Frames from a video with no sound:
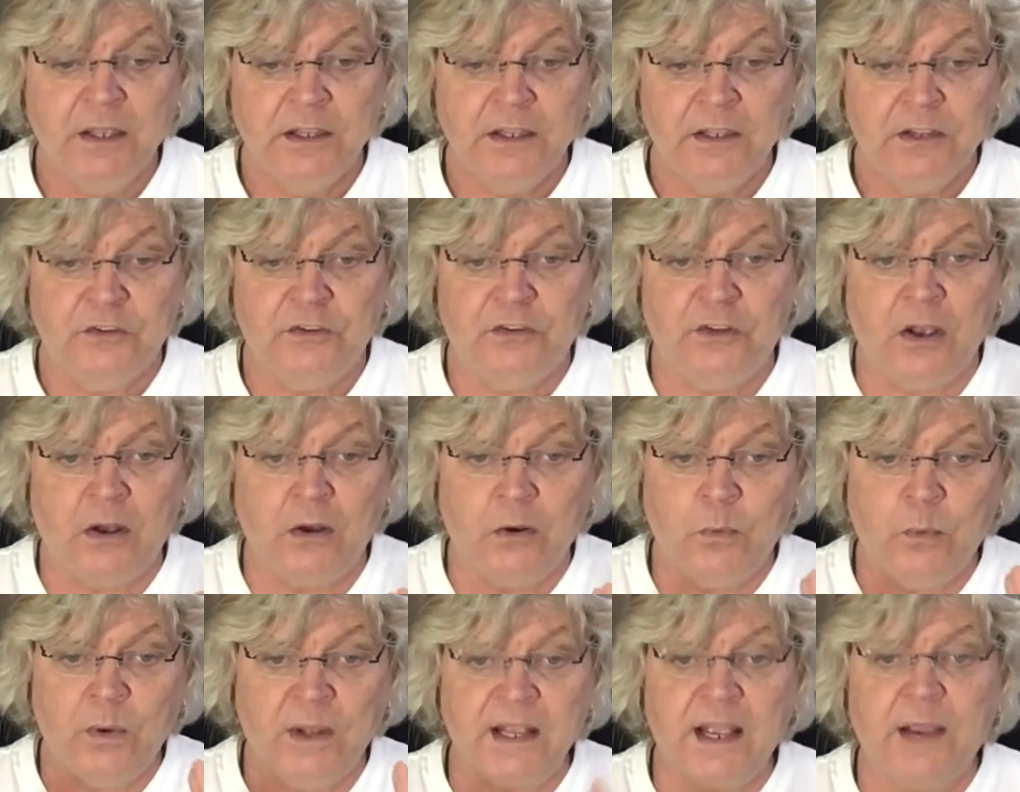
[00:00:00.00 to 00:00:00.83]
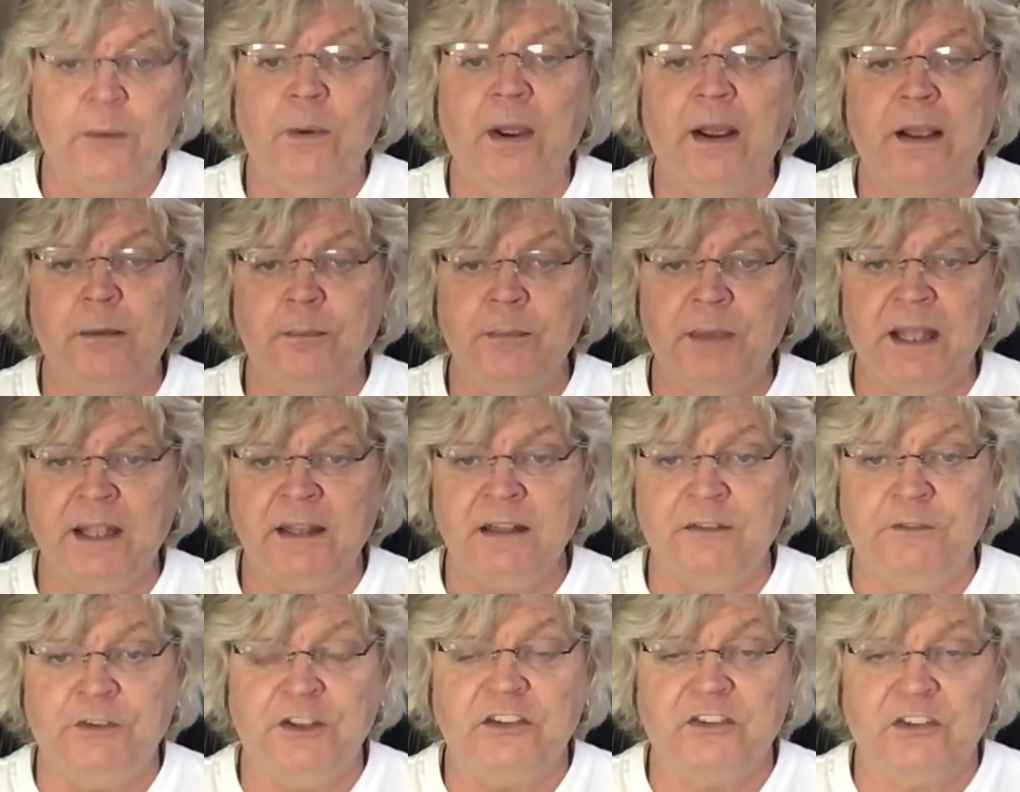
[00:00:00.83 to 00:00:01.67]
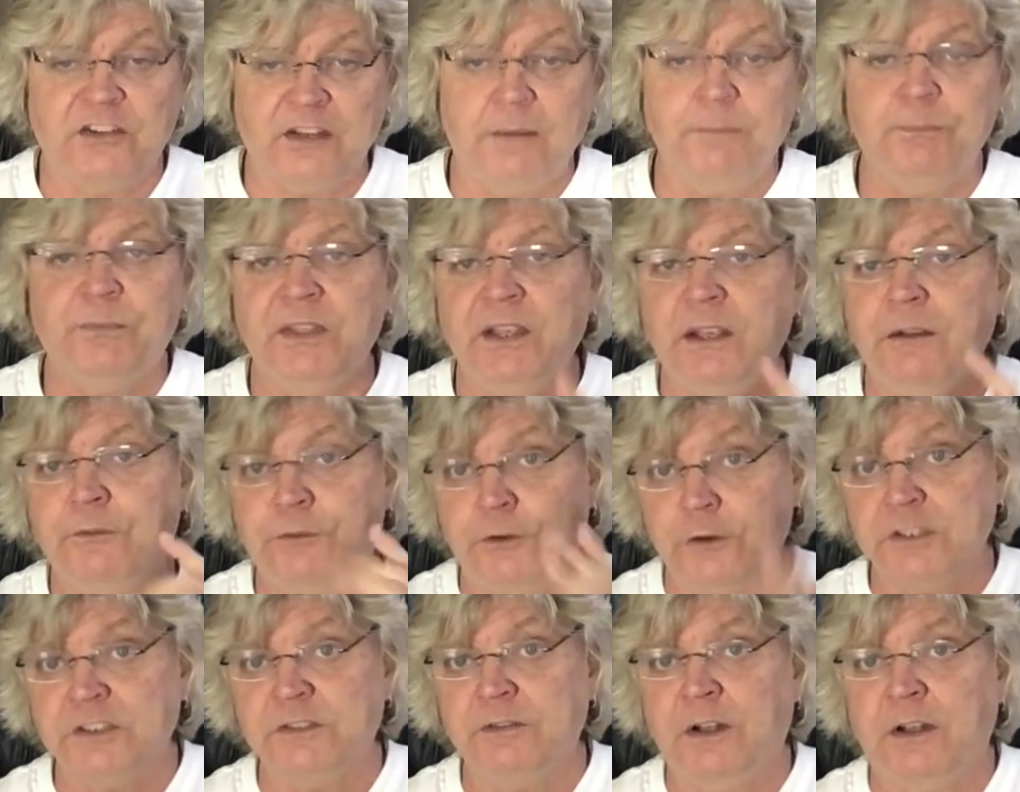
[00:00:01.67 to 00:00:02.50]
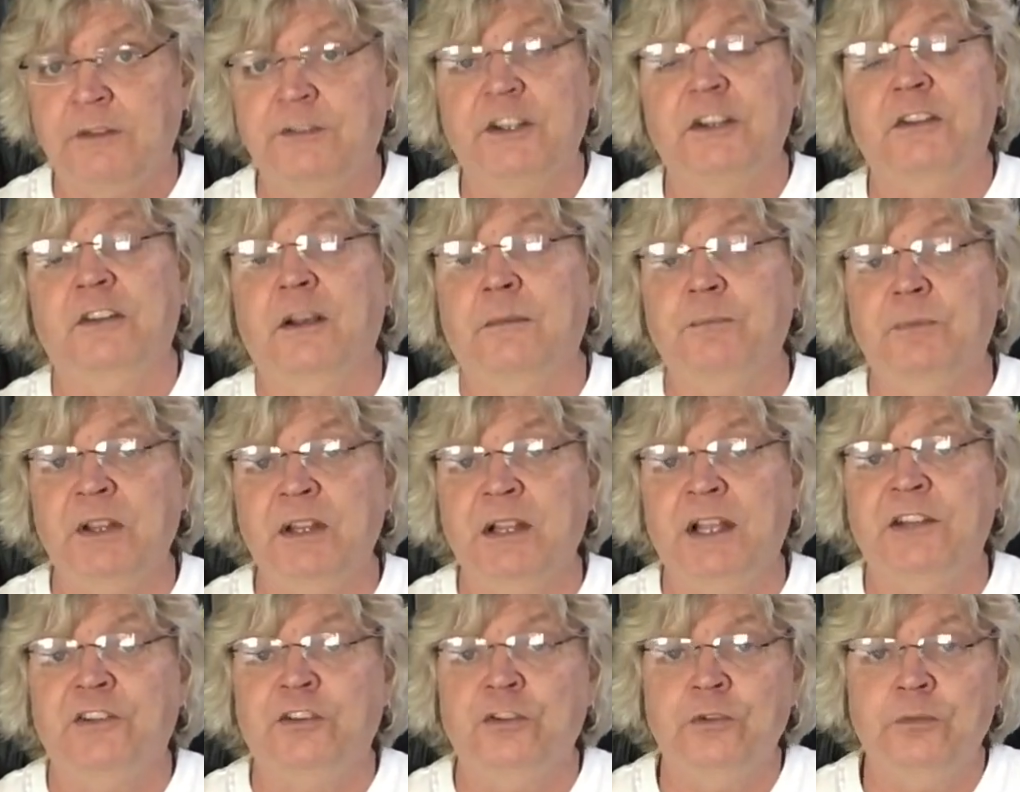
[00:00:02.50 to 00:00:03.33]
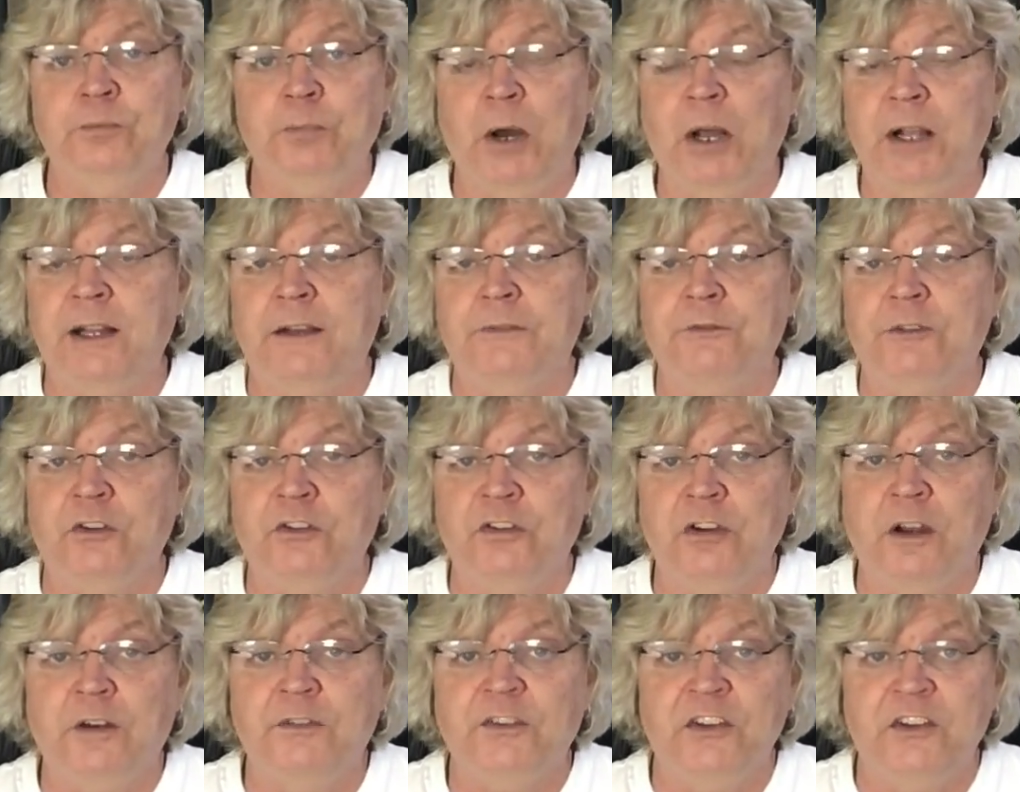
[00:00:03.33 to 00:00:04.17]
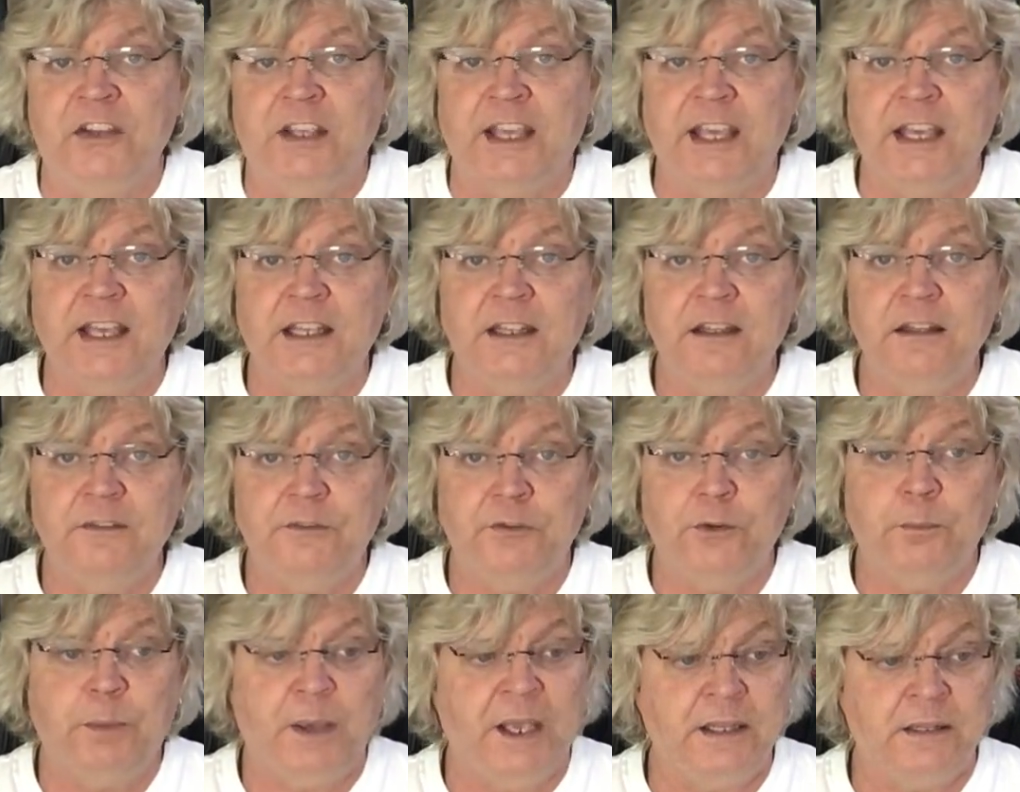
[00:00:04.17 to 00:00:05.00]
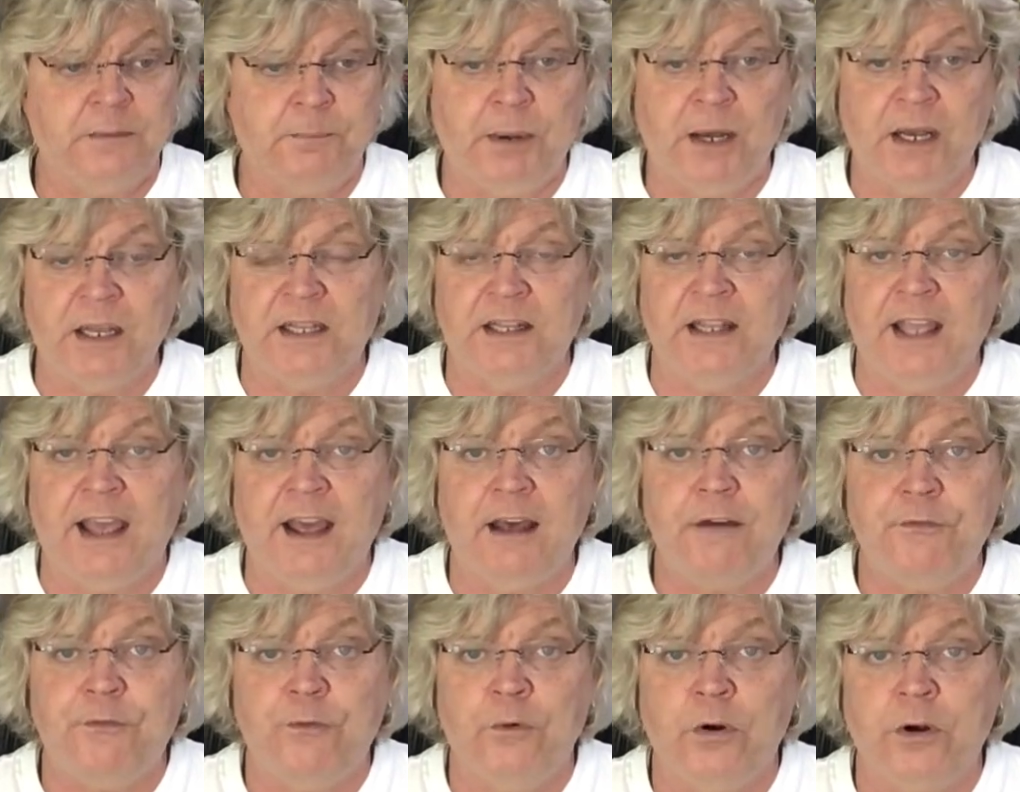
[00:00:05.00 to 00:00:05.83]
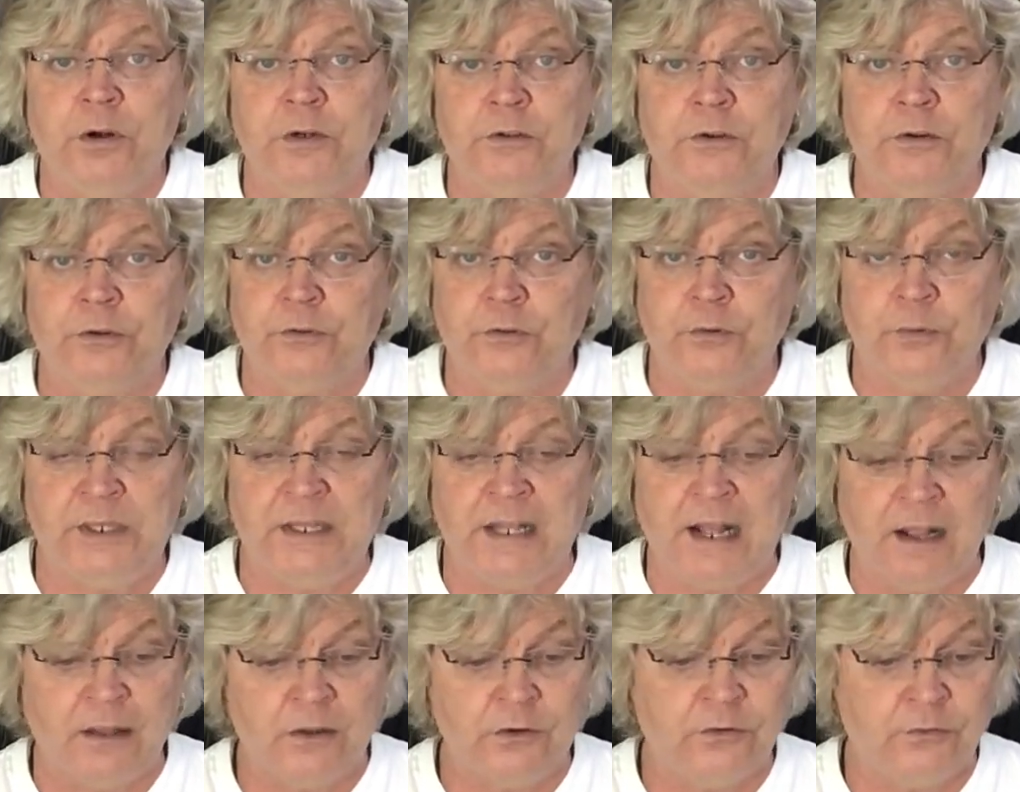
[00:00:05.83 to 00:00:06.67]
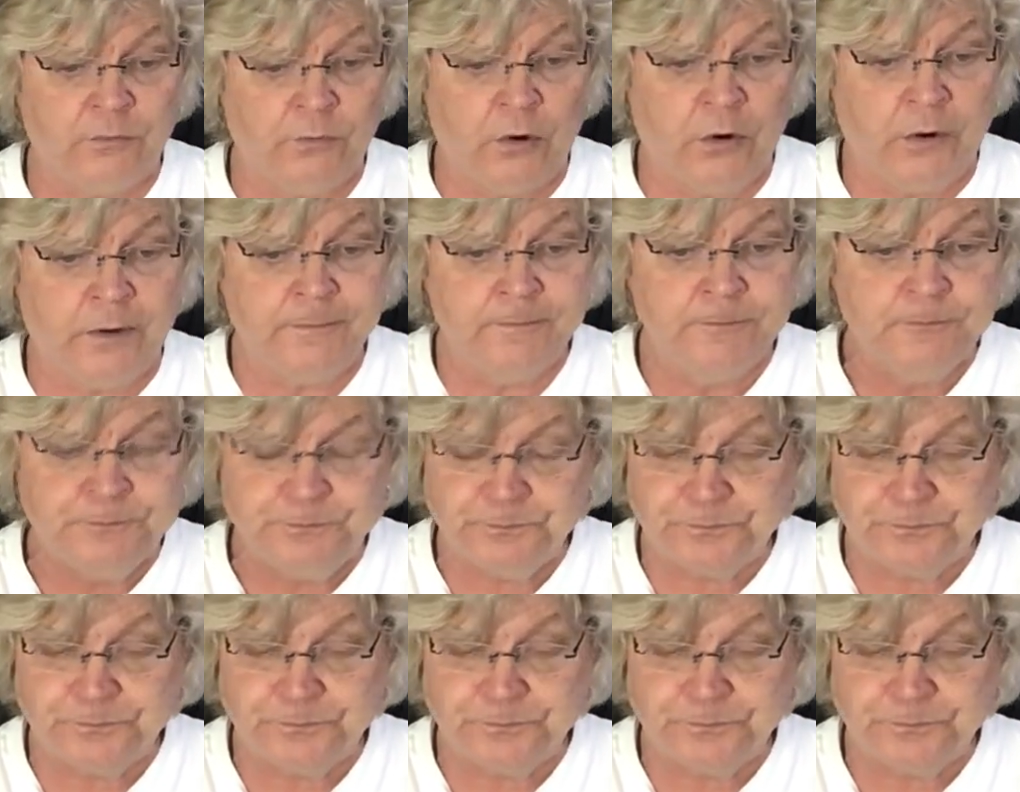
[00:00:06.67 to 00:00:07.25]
So what I recommend, if it's something that you bought off the shelf as a kid, if you paid $1.50 for it or $3 for it,